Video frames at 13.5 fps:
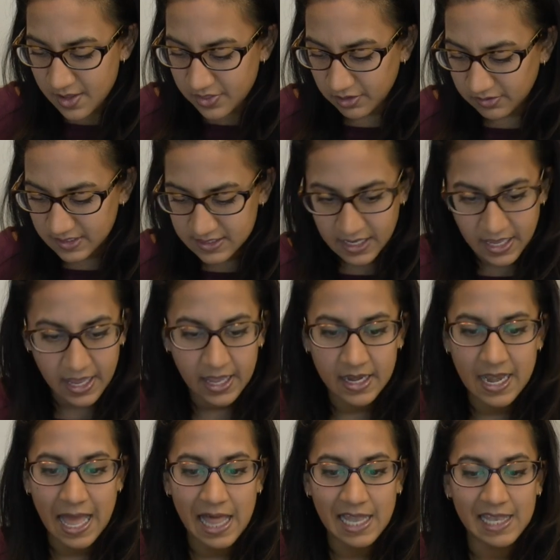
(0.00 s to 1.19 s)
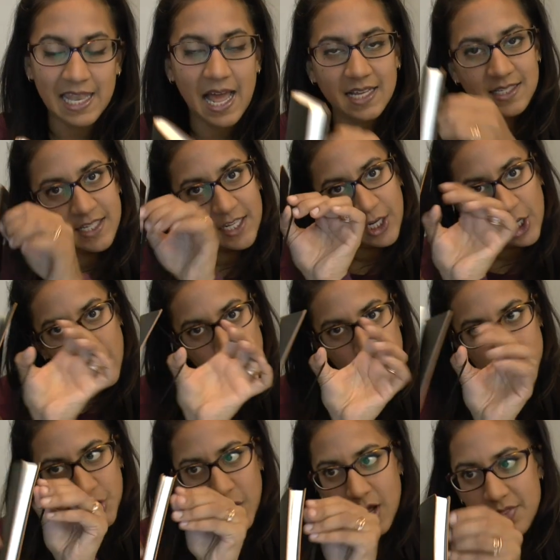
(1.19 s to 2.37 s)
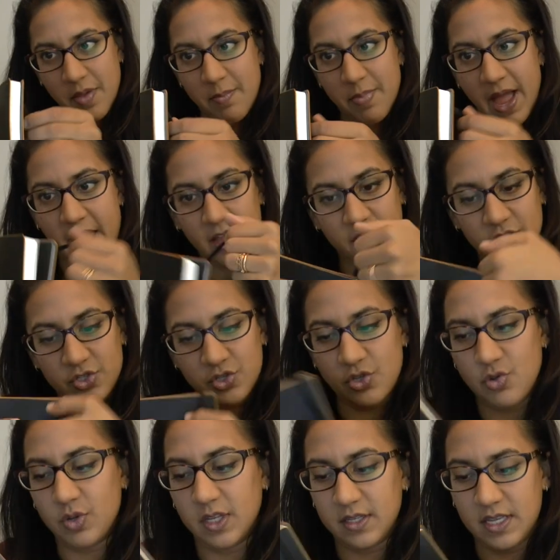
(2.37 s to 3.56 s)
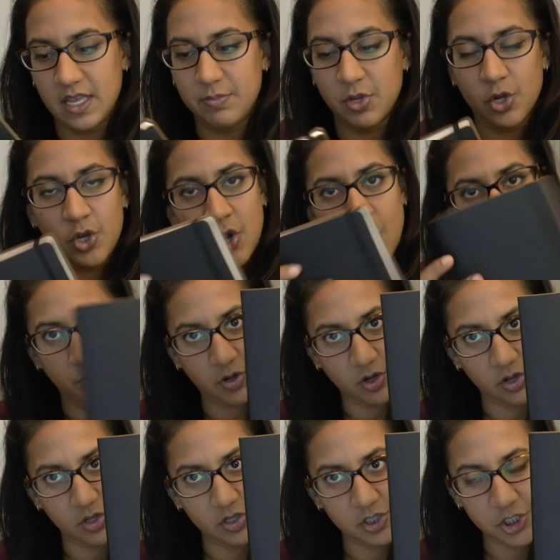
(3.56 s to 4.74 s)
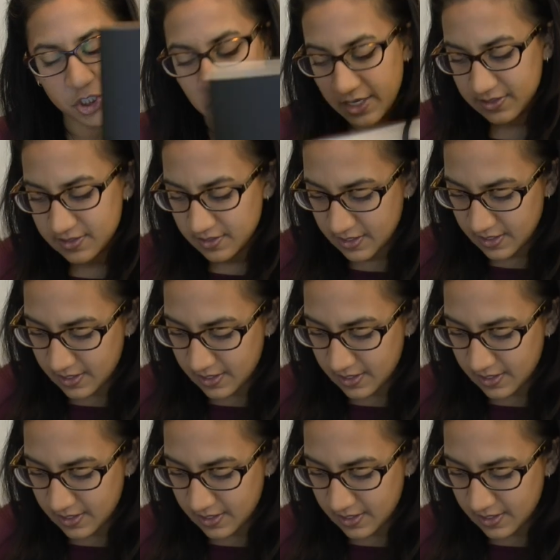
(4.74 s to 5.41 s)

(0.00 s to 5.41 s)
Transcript: There is an elastic closure on the back so you can keep your notebook shut.